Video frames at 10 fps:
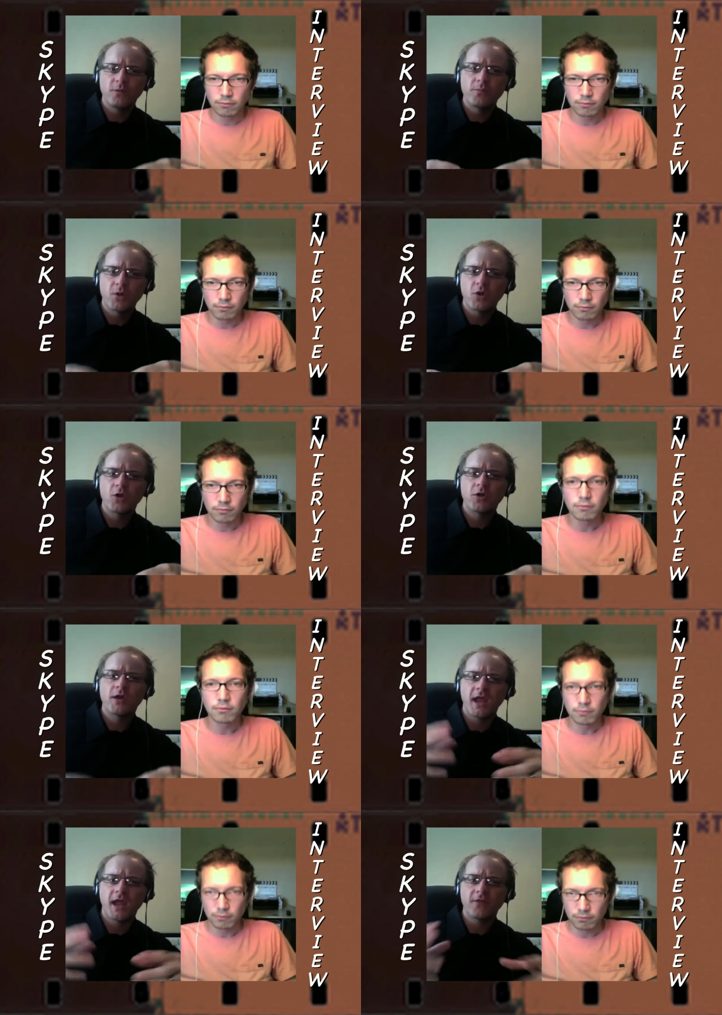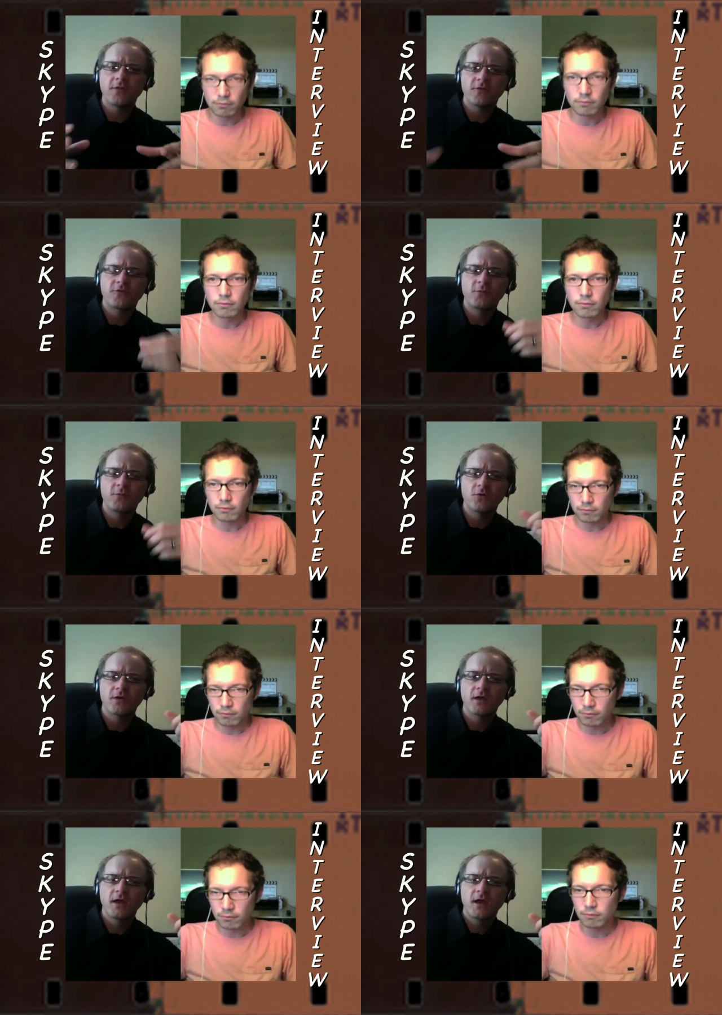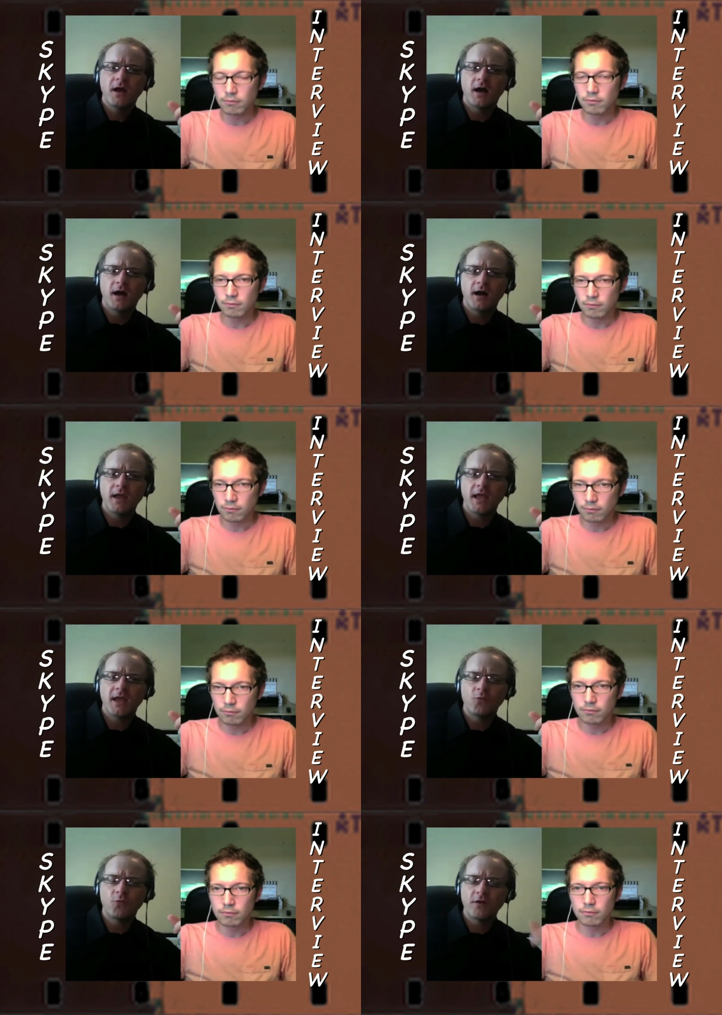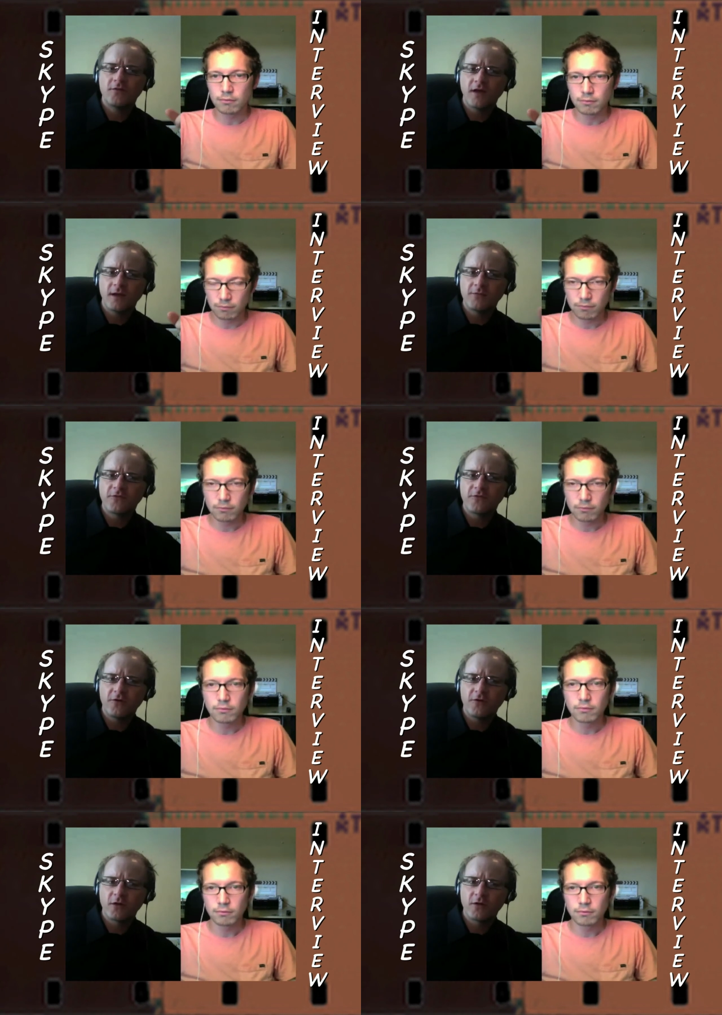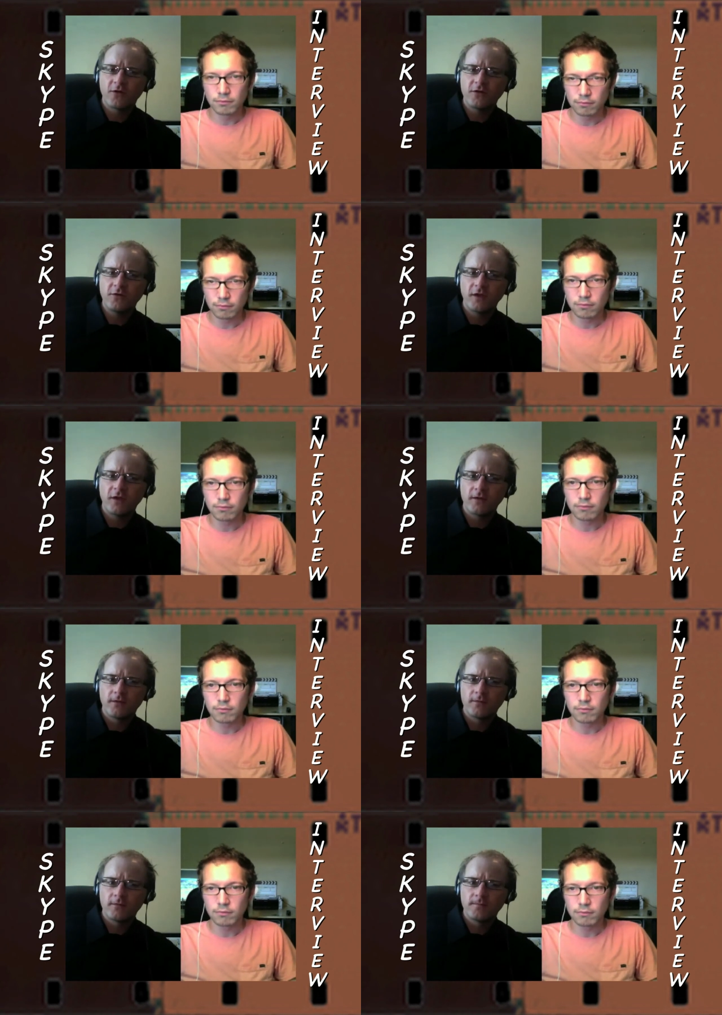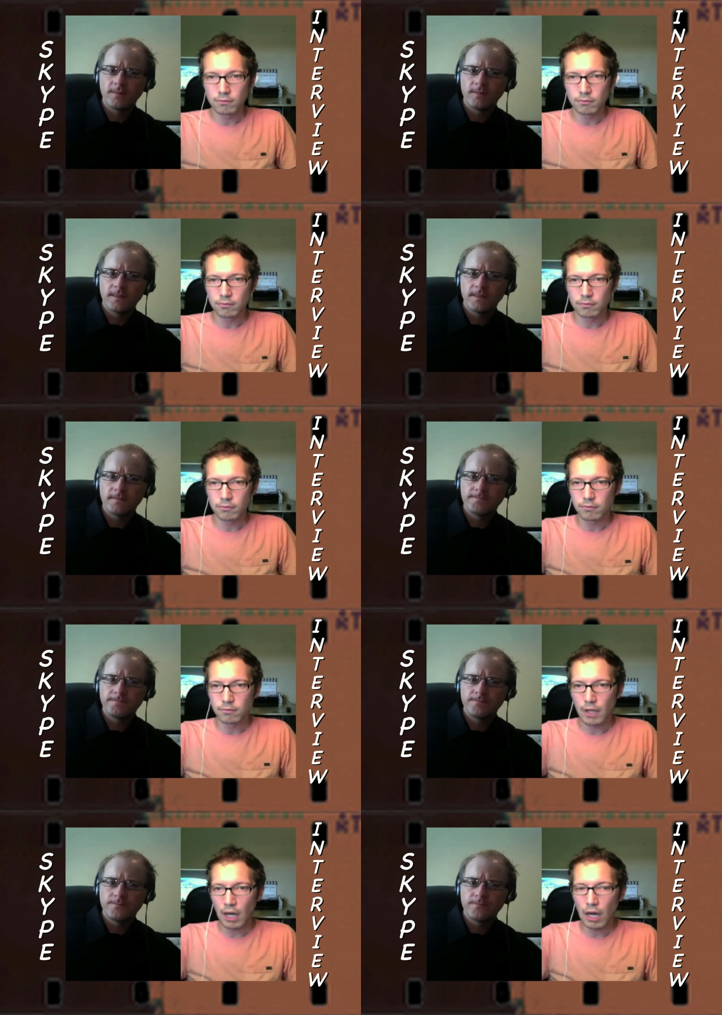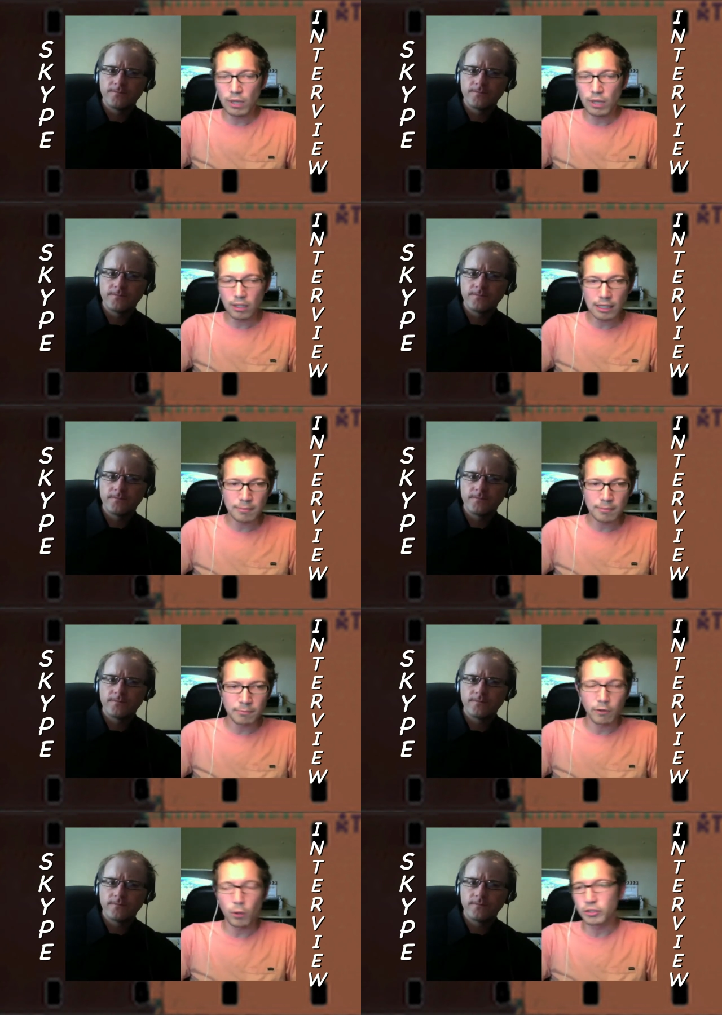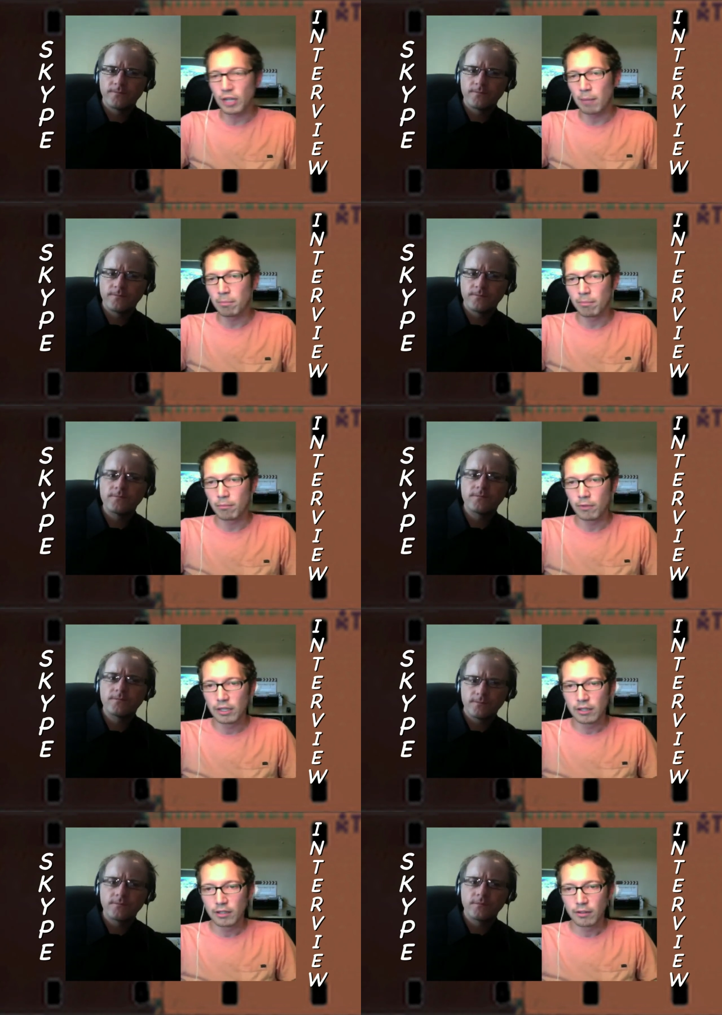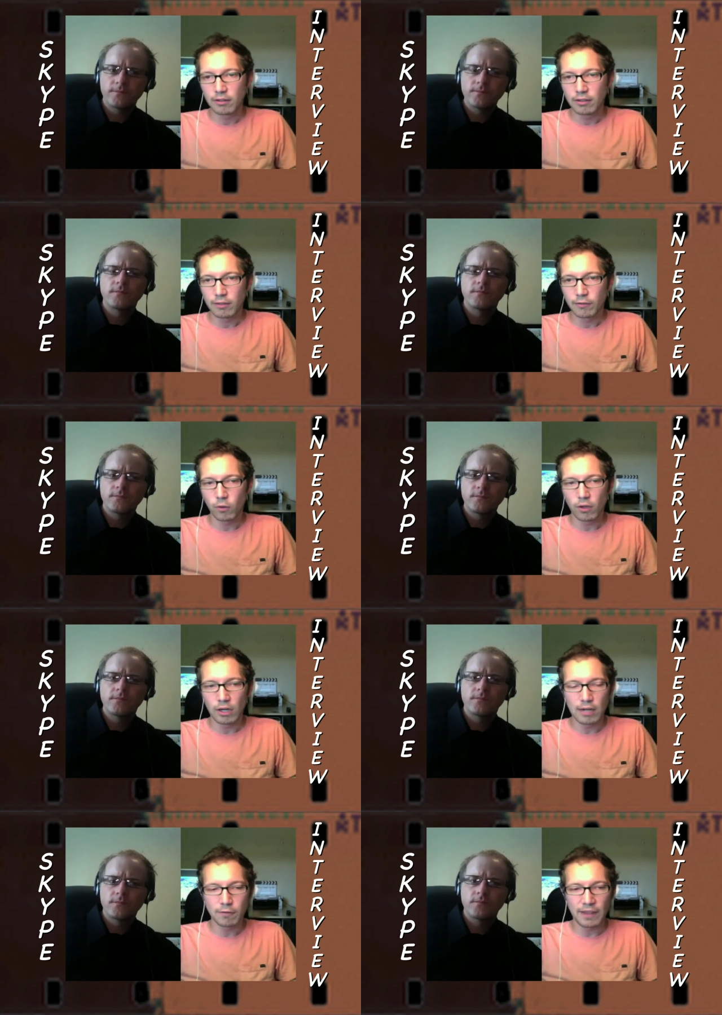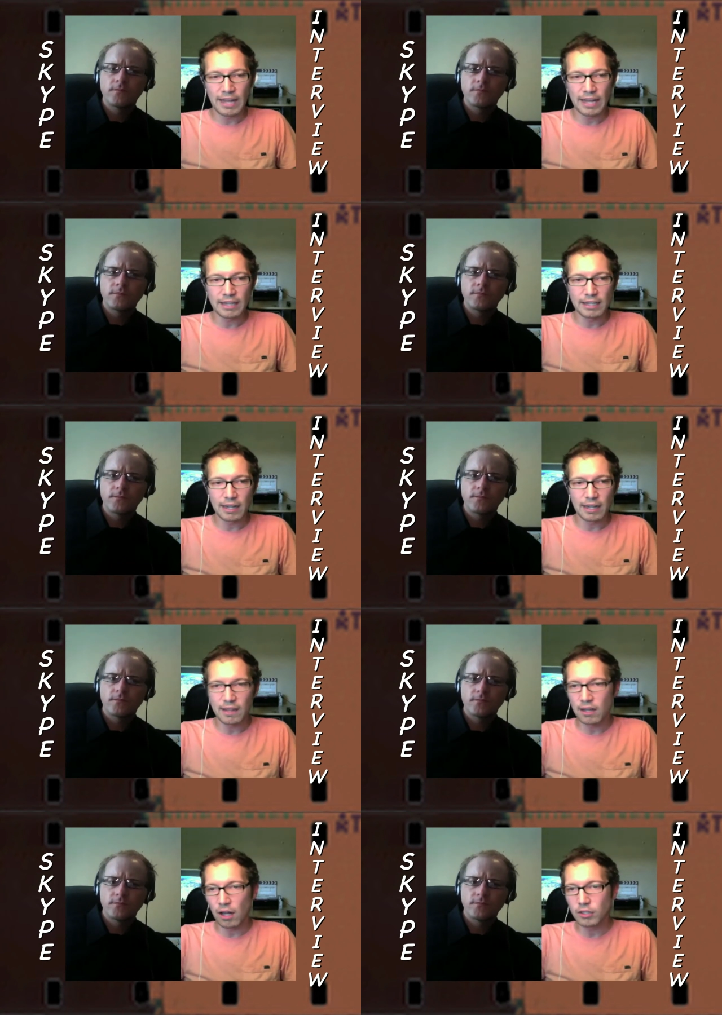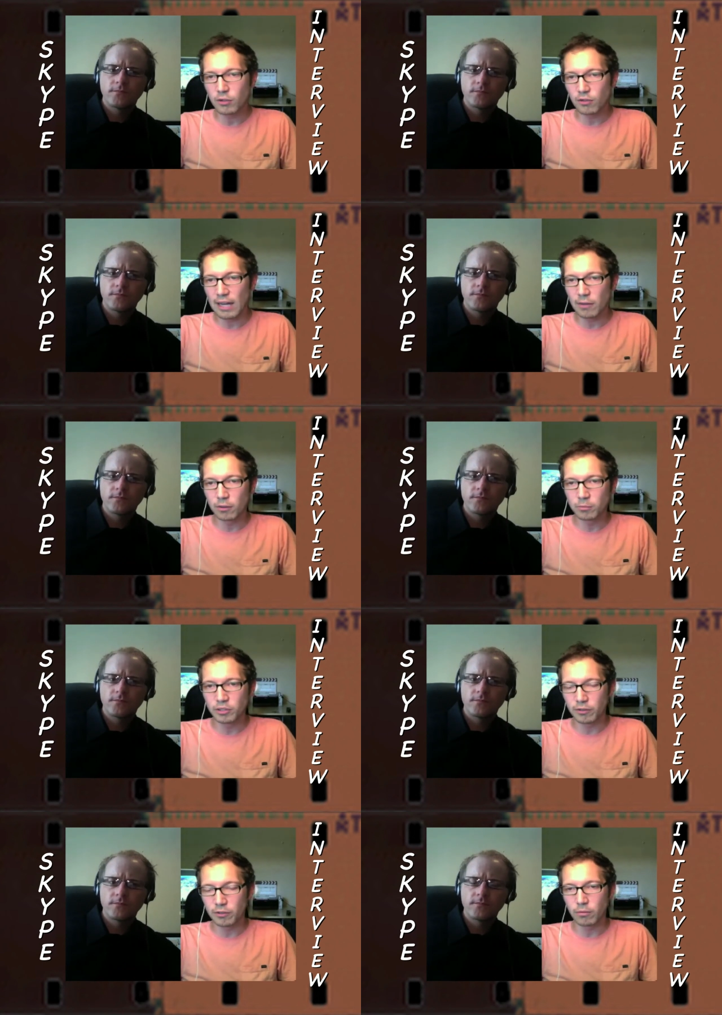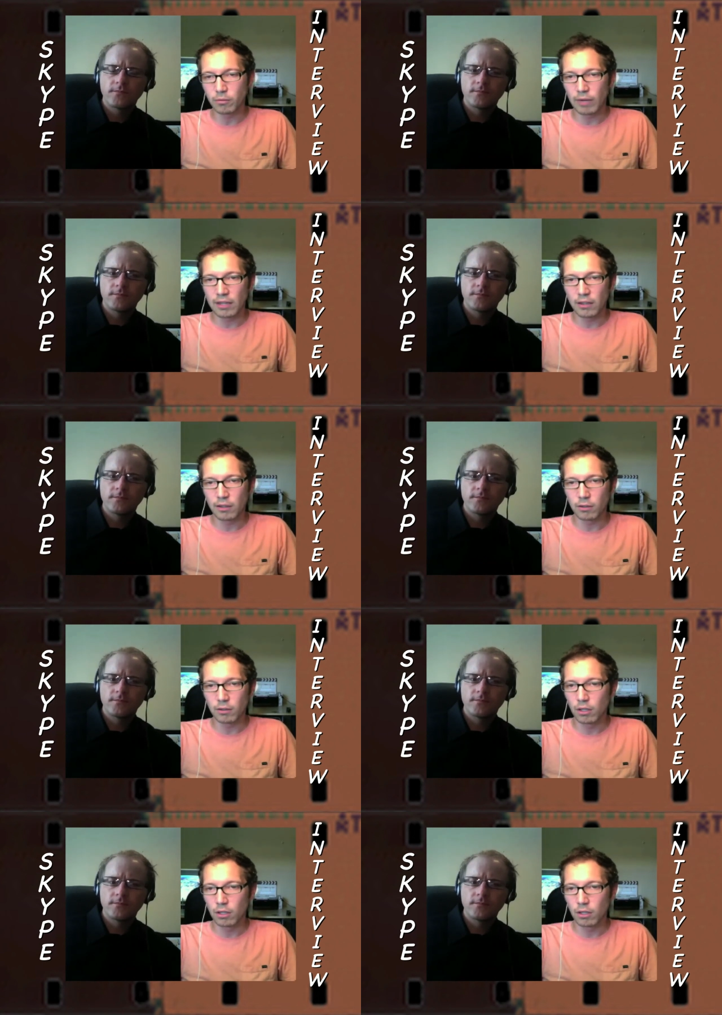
Speaker 1: the burn and the smoke. Uh, and what type of software are you using?
Speaker 2: Uh, well, um, Photoshop for uh, for the editing, and then I'll use Lightroom just for regular